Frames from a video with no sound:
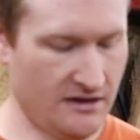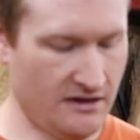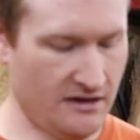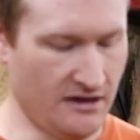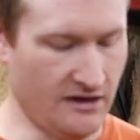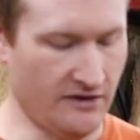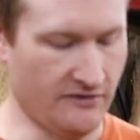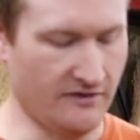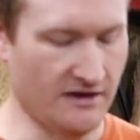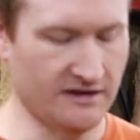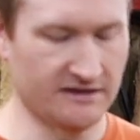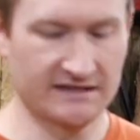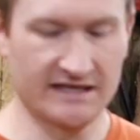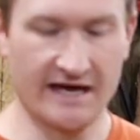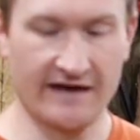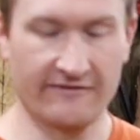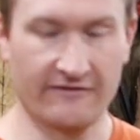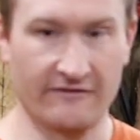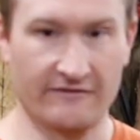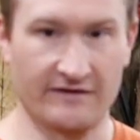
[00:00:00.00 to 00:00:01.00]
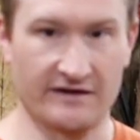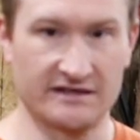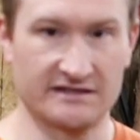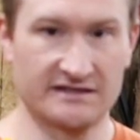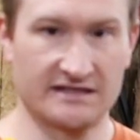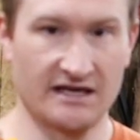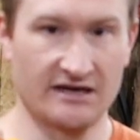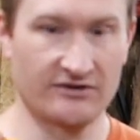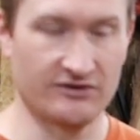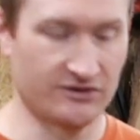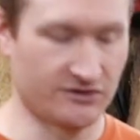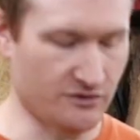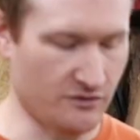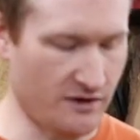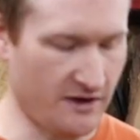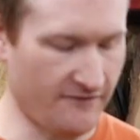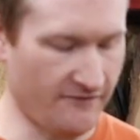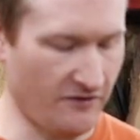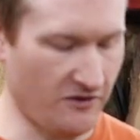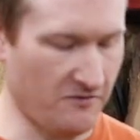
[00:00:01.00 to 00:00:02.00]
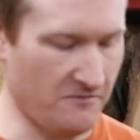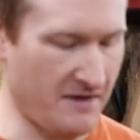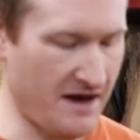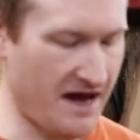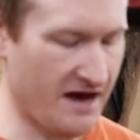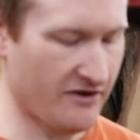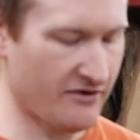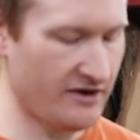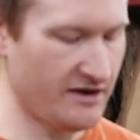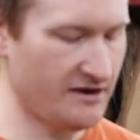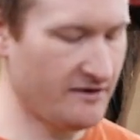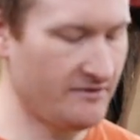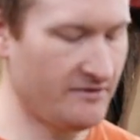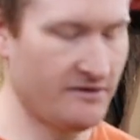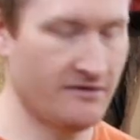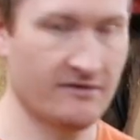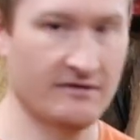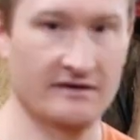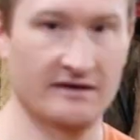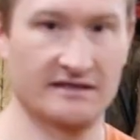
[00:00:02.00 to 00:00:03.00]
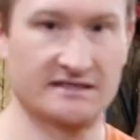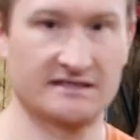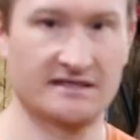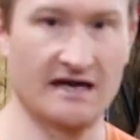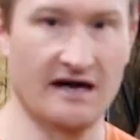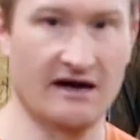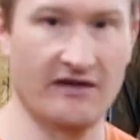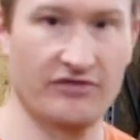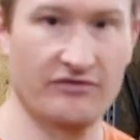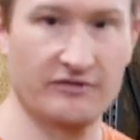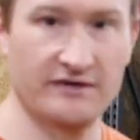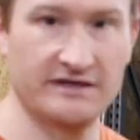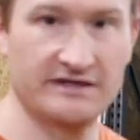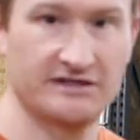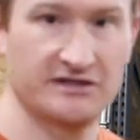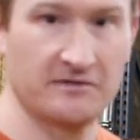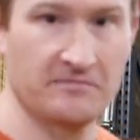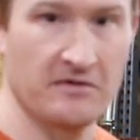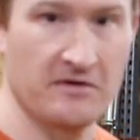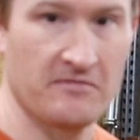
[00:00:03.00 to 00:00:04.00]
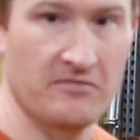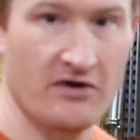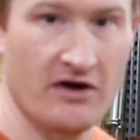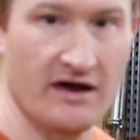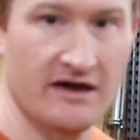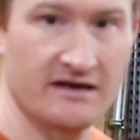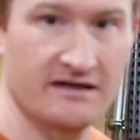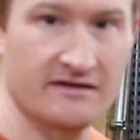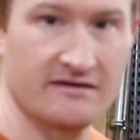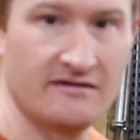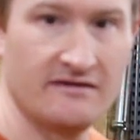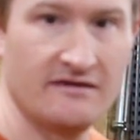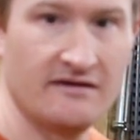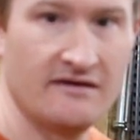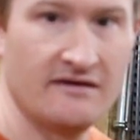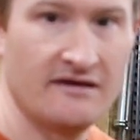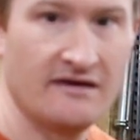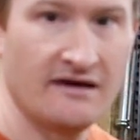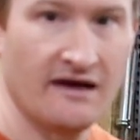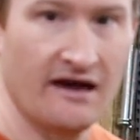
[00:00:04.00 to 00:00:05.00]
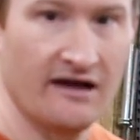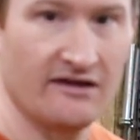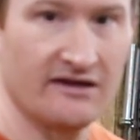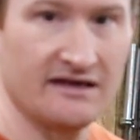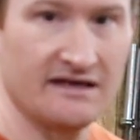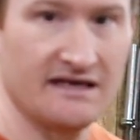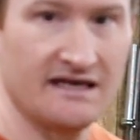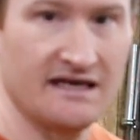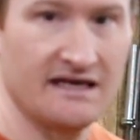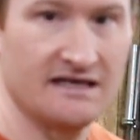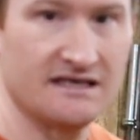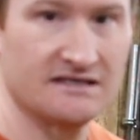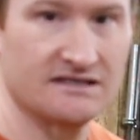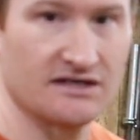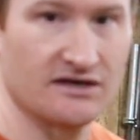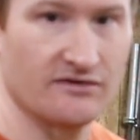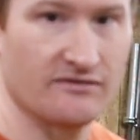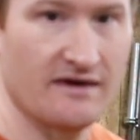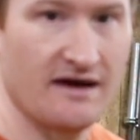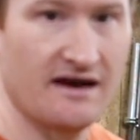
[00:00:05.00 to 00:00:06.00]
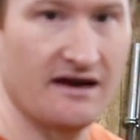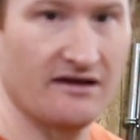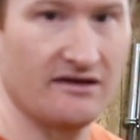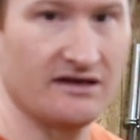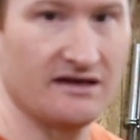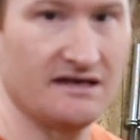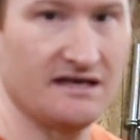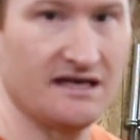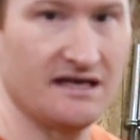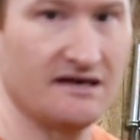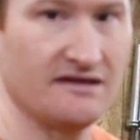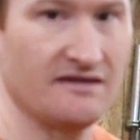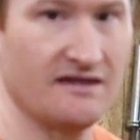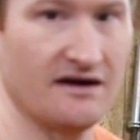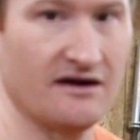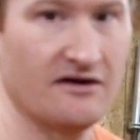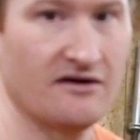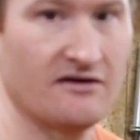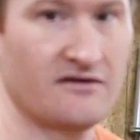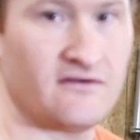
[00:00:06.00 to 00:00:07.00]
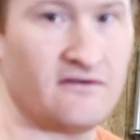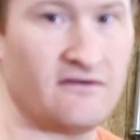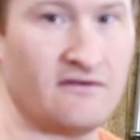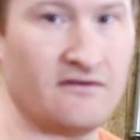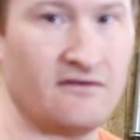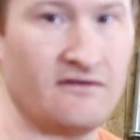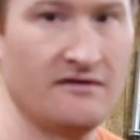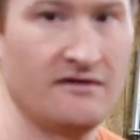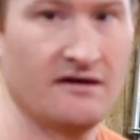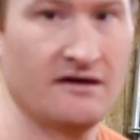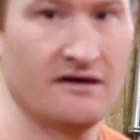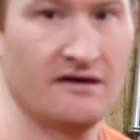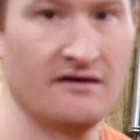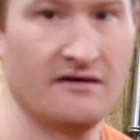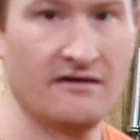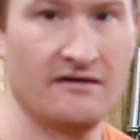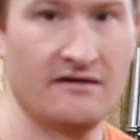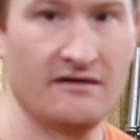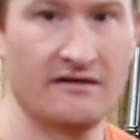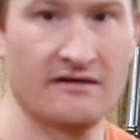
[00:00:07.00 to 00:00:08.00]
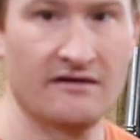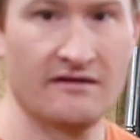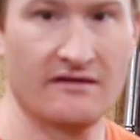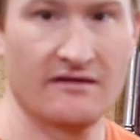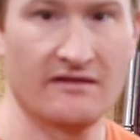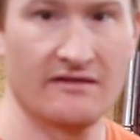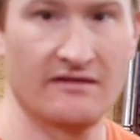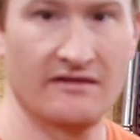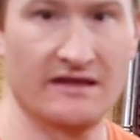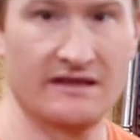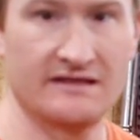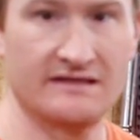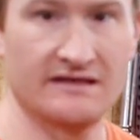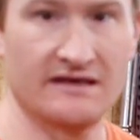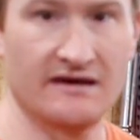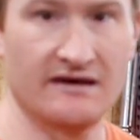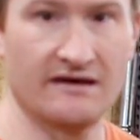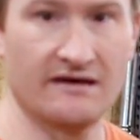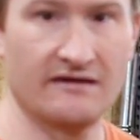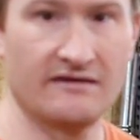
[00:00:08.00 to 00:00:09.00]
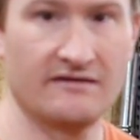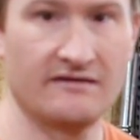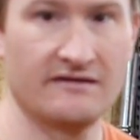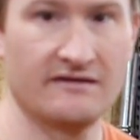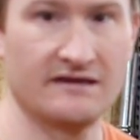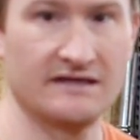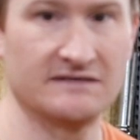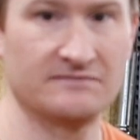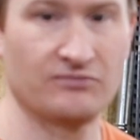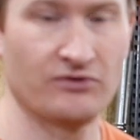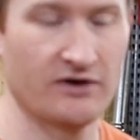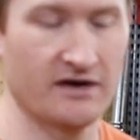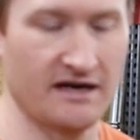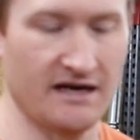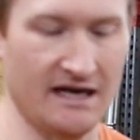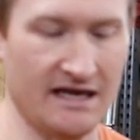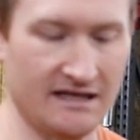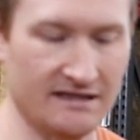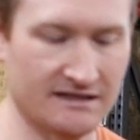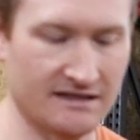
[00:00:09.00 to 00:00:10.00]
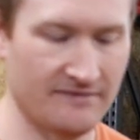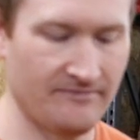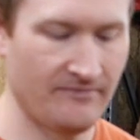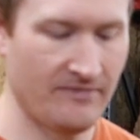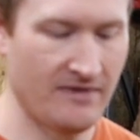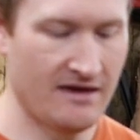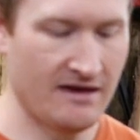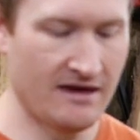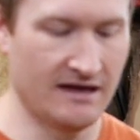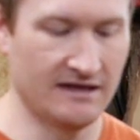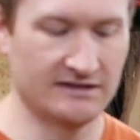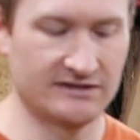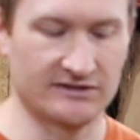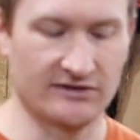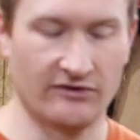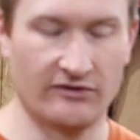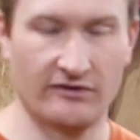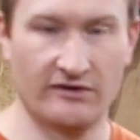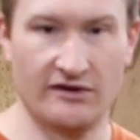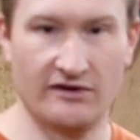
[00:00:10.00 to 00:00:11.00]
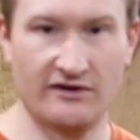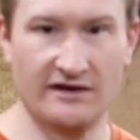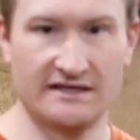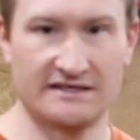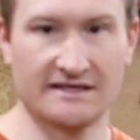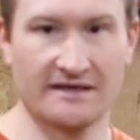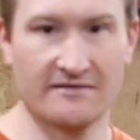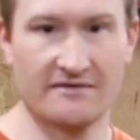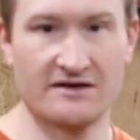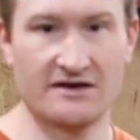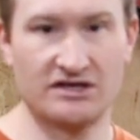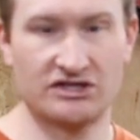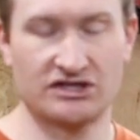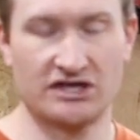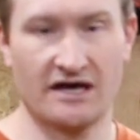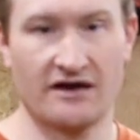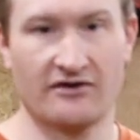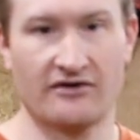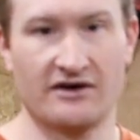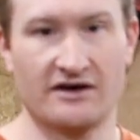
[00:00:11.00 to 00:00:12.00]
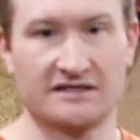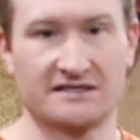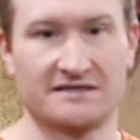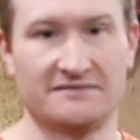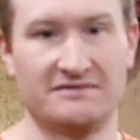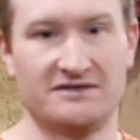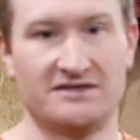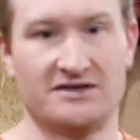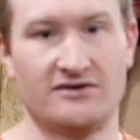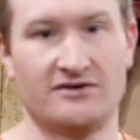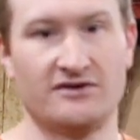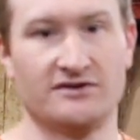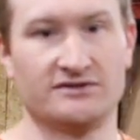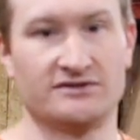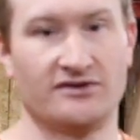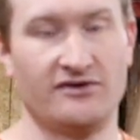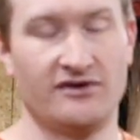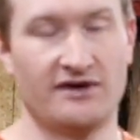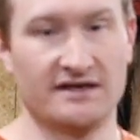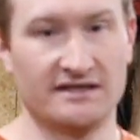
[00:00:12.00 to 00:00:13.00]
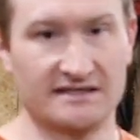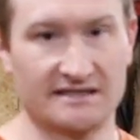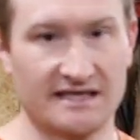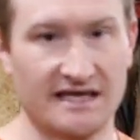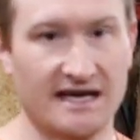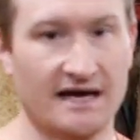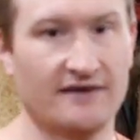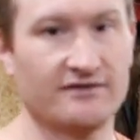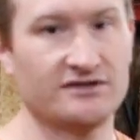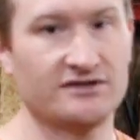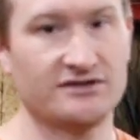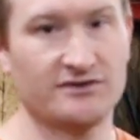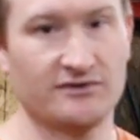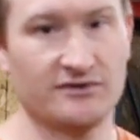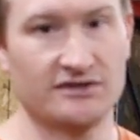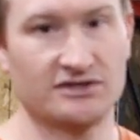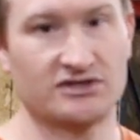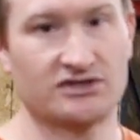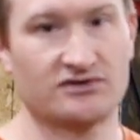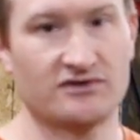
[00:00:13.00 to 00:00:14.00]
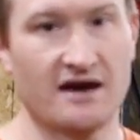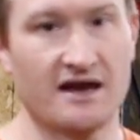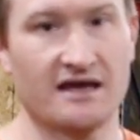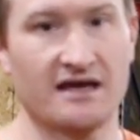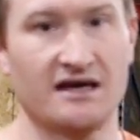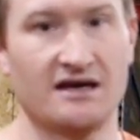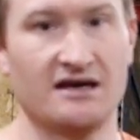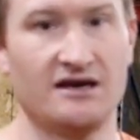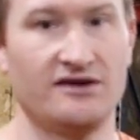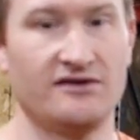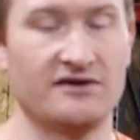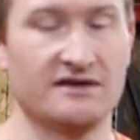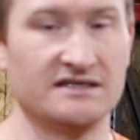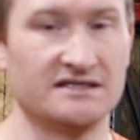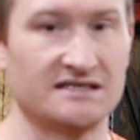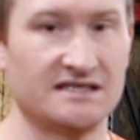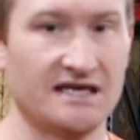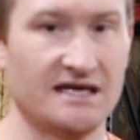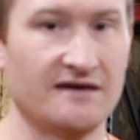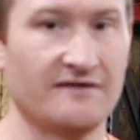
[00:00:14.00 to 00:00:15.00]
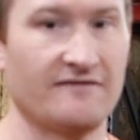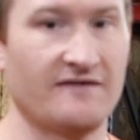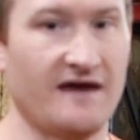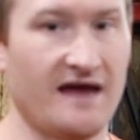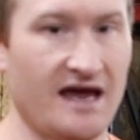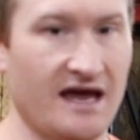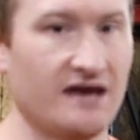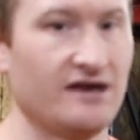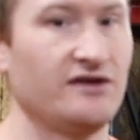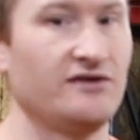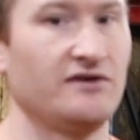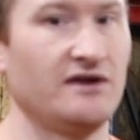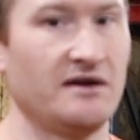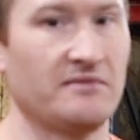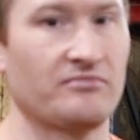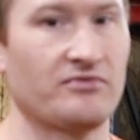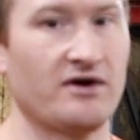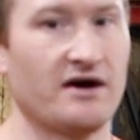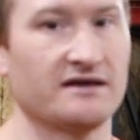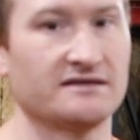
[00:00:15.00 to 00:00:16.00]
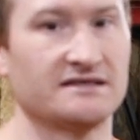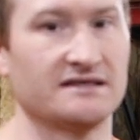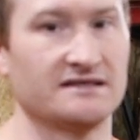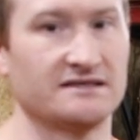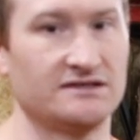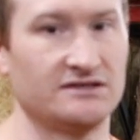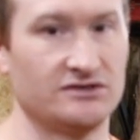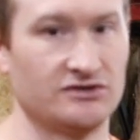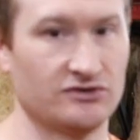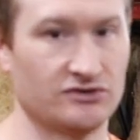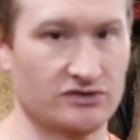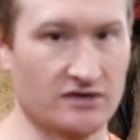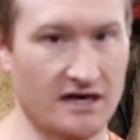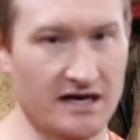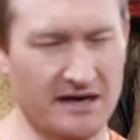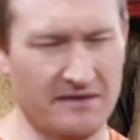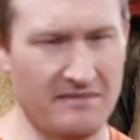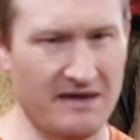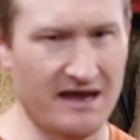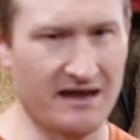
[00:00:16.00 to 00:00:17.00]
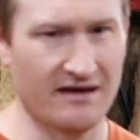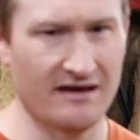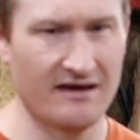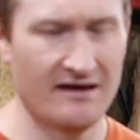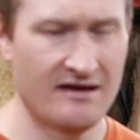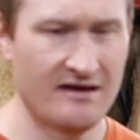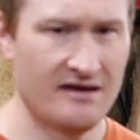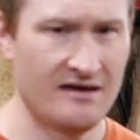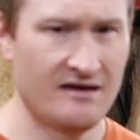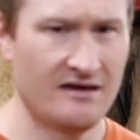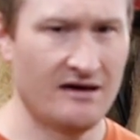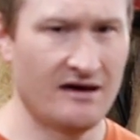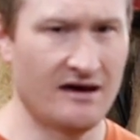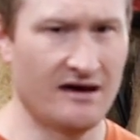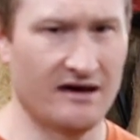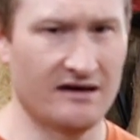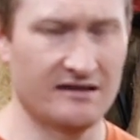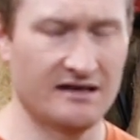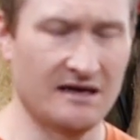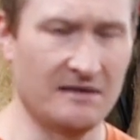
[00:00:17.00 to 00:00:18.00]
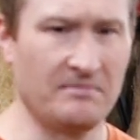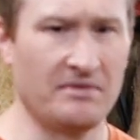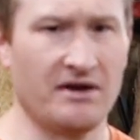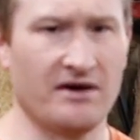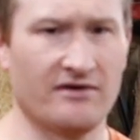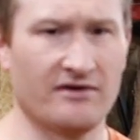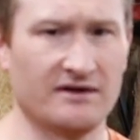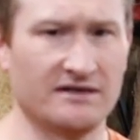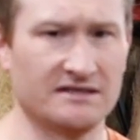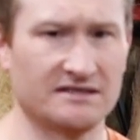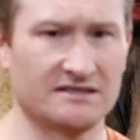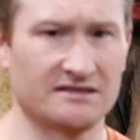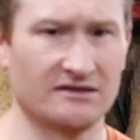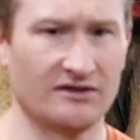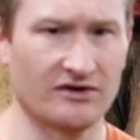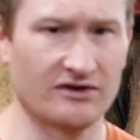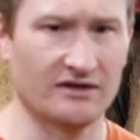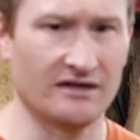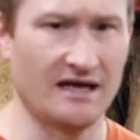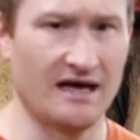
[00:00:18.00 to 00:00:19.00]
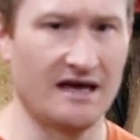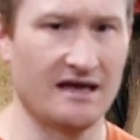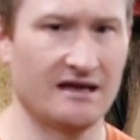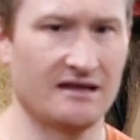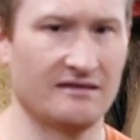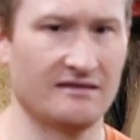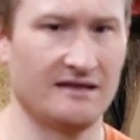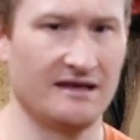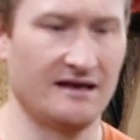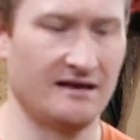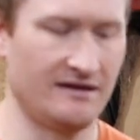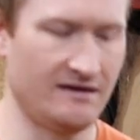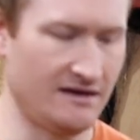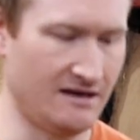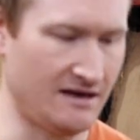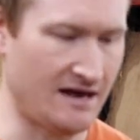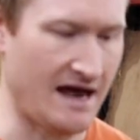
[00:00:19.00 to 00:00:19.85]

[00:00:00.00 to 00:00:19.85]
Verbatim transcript: It runs off of a standard twenty volt battery. It's got three super bright L E Ds and a red L E D in there that uh, is pretty neat. And so you need something to shine across the material so you can see how the tool is striking, and you can see if the hand honing process that you're trying to make uh, the appearance look like, that it